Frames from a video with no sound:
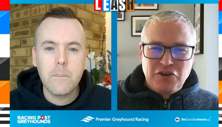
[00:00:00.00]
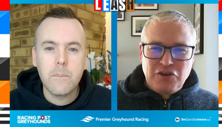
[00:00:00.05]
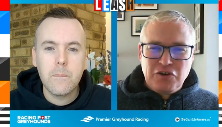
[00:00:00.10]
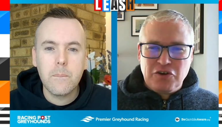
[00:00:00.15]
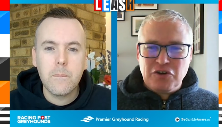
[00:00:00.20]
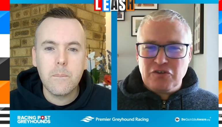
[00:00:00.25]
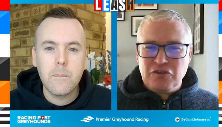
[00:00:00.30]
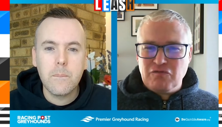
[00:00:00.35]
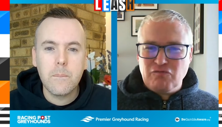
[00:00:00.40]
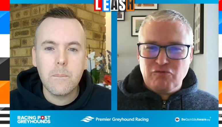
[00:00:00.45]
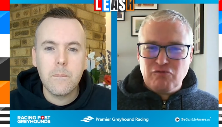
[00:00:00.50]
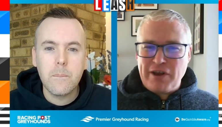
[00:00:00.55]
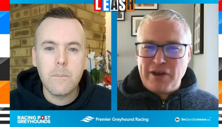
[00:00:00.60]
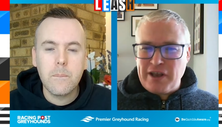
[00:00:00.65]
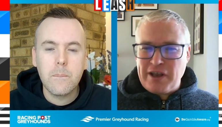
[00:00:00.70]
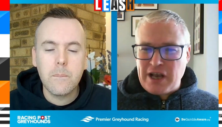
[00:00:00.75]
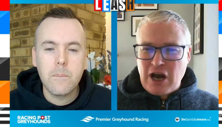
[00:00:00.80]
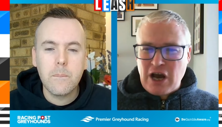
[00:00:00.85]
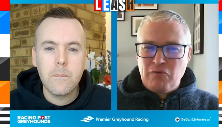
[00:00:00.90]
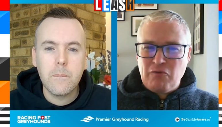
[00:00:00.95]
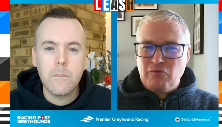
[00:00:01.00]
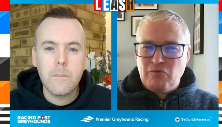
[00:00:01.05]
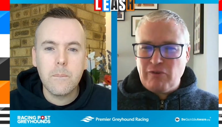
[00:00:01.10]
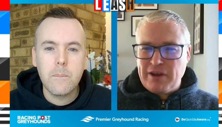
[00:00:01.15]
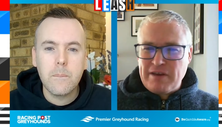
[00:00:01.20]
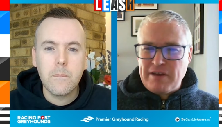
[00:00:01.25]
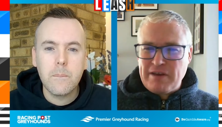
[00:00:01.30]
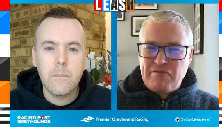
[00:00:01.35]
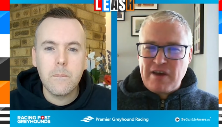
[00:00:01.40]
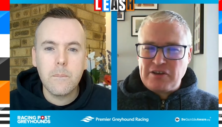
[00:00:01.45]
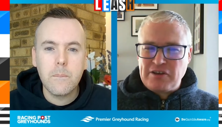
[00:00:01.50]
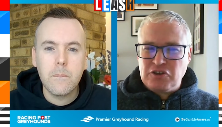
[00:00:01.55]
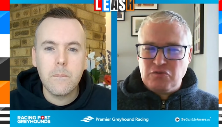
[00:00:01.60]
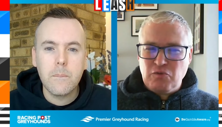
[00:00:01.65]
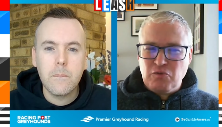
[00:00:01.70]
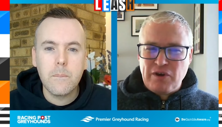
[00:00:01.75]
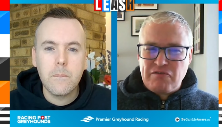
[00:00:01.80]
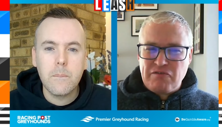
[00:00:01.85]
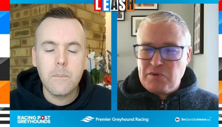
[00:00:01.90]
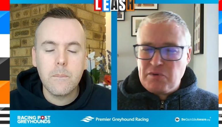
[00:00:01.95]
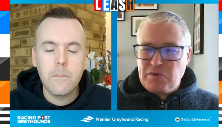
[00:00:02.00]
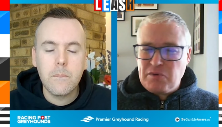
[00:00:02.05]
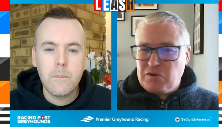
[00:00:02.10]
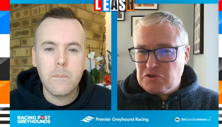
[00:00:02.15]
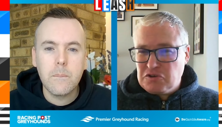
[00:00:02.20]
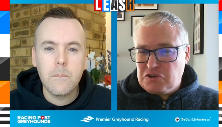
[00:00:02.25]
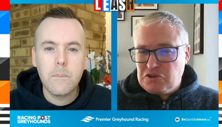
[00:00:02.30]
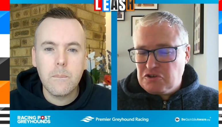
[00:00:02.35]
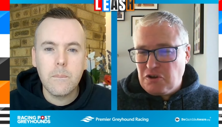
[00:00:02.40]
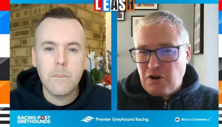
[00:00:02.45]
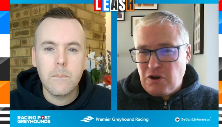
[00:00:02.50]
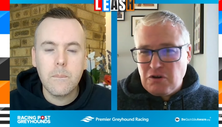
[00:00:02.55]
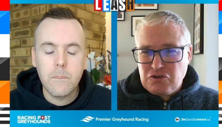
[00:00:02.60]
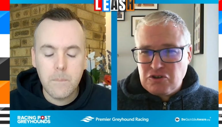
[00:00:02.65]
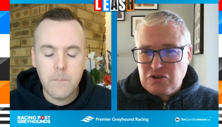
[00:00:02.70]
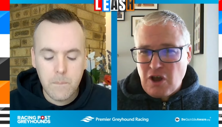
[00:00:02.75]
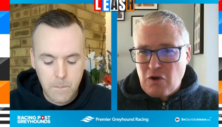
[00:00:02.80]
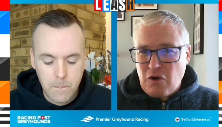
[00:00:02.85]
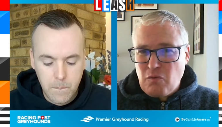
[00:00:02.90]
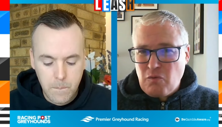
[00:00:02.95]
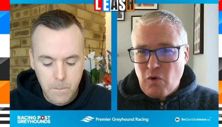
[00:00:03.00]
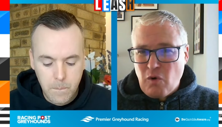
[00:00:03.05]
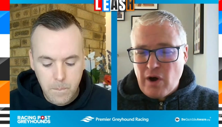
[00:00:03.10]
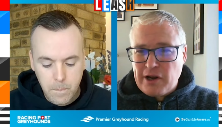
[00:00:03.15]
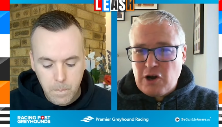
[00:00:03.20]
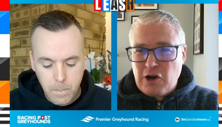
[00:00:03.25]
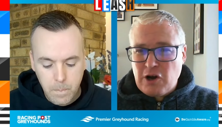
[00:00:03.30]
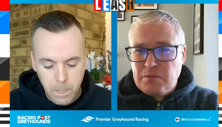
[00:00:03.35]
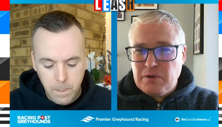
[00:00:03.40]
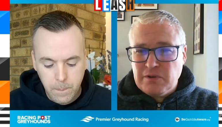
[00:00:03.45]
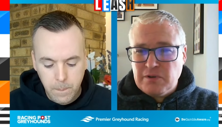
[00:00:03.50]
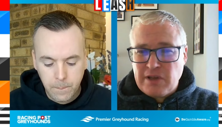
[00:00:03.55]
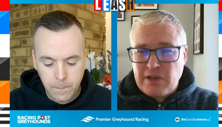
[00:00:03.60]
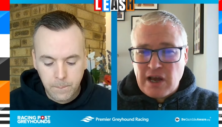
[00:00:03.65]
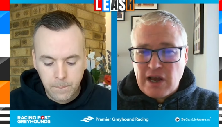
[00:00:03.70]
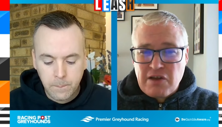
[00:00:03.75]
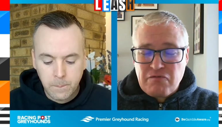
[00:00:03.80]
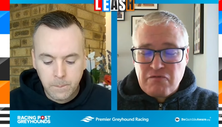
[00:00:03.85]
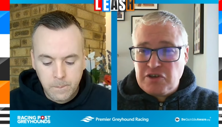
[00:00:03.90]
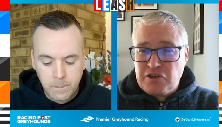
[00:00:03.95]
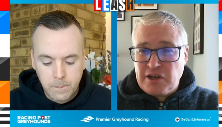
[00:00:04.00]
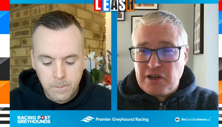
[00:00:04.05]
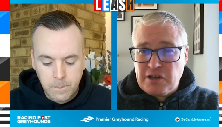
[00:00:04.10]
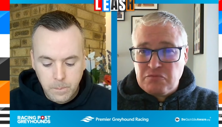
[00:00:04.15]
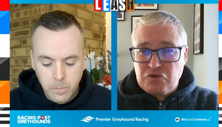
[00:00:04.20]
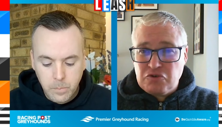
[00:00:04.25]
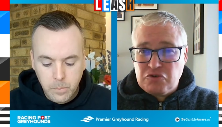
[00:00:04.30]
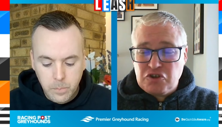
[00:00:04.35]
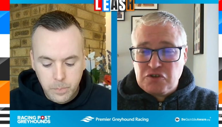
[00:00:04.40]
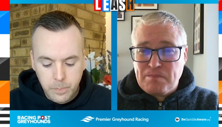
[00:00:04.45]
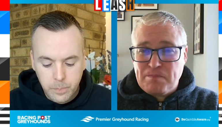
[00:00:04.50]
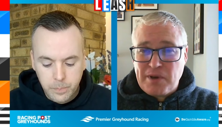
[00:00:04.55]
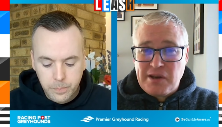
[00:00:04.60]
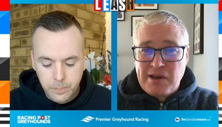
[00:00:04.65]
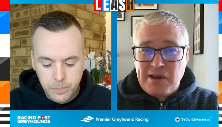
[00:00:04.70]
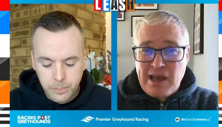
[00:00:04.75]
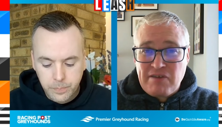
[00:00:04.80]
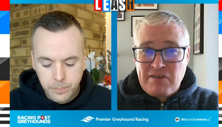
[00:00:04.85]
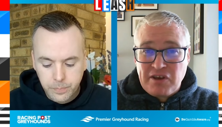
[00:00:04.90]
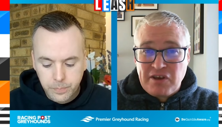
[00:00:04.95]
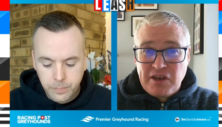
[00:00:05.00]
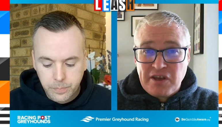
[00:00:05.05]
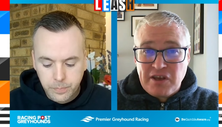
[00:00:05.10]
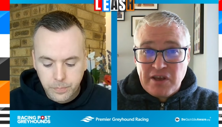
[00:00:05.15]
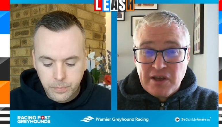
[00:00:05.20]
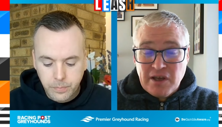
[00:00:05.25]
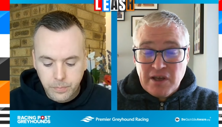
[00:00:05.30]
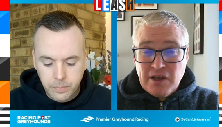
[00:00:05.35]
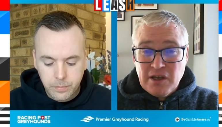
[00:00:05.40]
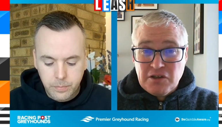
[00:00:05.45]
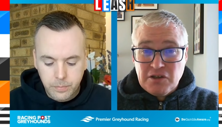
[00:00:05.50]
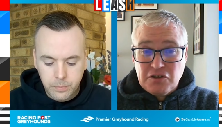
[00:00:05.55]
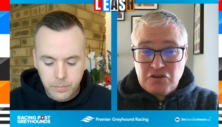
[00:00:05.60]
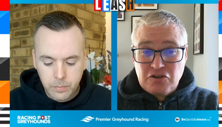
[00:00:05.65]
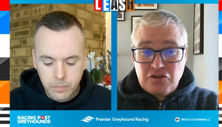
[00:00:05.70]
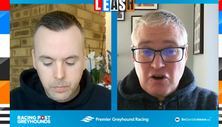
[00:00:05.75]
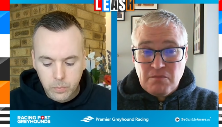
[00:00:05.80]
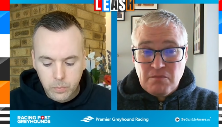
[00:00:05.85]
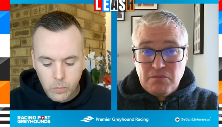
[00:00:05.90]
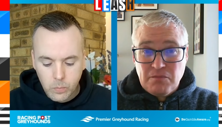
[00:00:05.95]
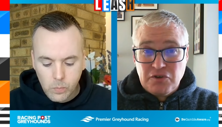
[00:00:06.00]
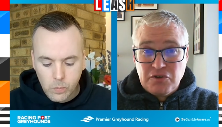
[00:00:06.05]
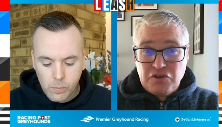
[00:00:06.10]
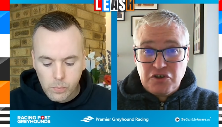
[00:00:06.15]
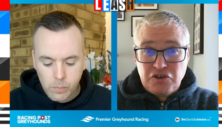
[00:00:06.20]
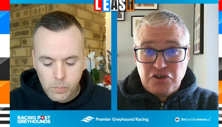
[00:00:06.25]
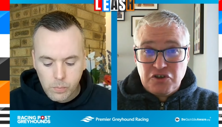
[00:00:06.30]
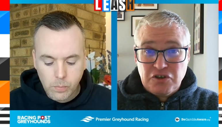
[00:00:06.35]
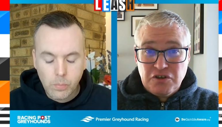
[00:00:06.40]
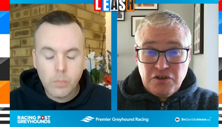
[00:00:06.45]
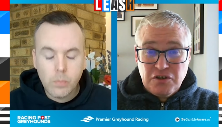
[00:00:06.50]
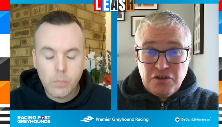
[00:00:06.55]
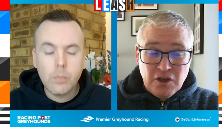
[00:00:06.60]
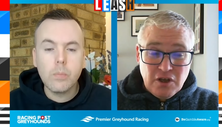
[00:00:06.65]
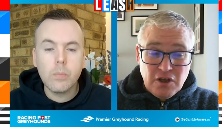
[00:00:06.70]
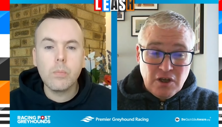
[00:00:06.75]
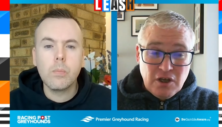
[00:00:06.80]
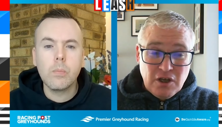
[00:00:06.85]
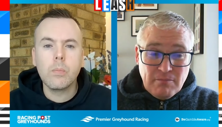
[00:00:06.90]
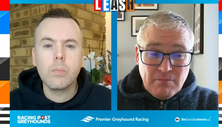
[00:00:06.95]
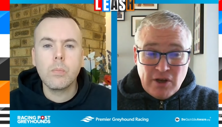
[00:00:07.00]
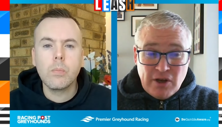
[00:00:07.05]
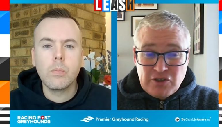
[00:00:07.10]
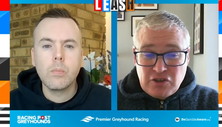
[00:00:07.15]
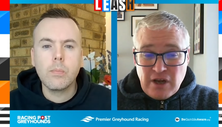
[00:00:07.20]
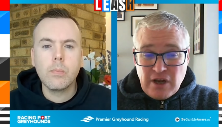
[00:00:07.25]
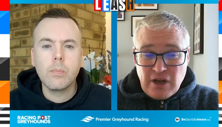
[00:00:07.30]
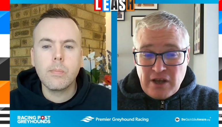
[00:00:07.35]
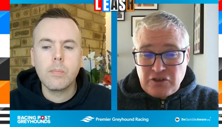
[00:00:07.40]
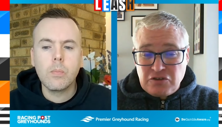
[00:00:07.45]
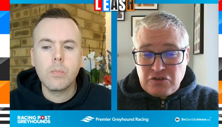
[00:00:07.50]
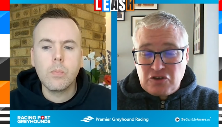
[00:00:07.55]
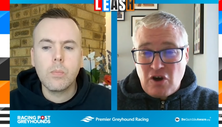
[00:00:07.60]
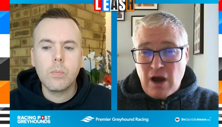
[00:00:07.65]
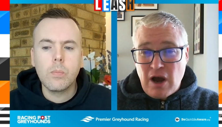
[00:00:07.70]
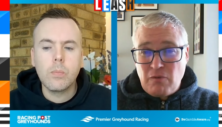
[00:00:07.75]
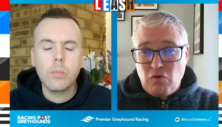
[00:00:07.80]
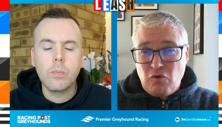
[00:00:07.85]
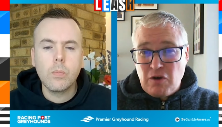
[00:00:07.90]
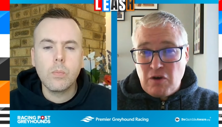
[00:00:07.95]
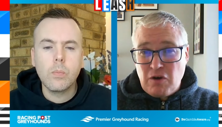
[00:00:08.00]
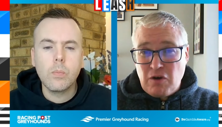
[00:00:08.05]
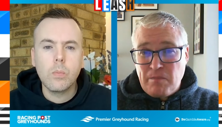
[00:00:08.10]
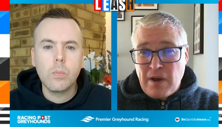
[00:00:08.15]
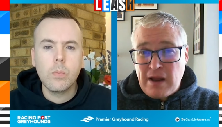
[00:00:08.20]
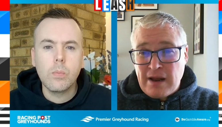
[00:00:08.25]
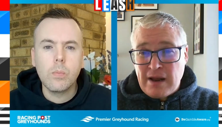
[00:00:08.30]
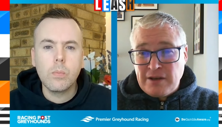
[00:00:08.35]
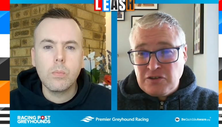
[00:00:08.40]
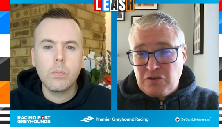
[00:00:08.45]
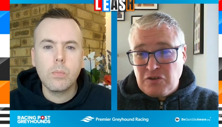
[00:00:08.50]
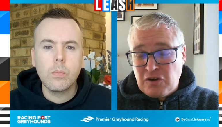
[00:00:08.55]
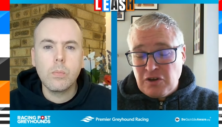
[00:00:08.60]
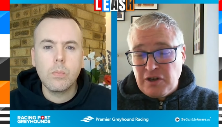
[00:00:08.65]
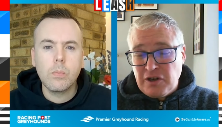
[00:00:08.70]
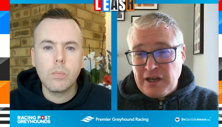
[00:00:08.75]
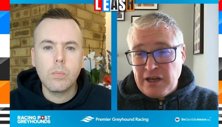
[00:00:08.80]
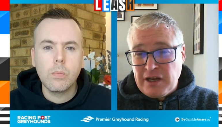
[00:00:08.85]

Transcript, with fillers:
Speaker 1: that you could reinvest with because it's still so wide open, Dave. We said it was speed heavy, this competition. My selection, Skywalk Capella, he's going to